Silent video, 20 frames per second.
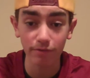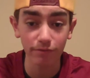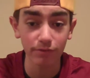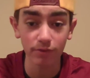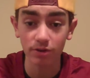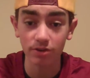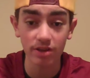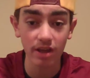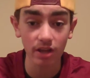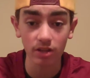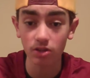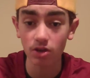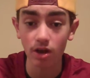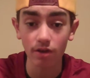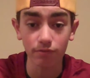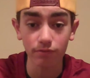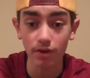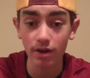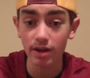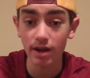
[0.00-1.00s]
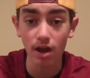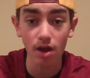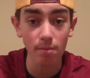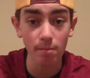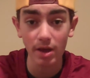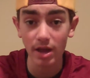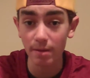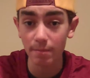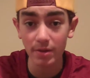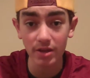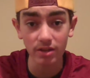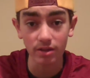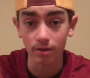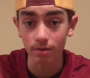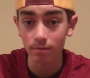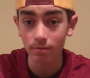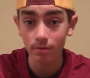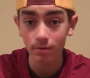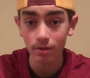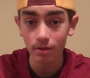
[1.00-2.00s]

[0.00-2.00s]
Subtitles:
if you're ticked off right now in my opinion.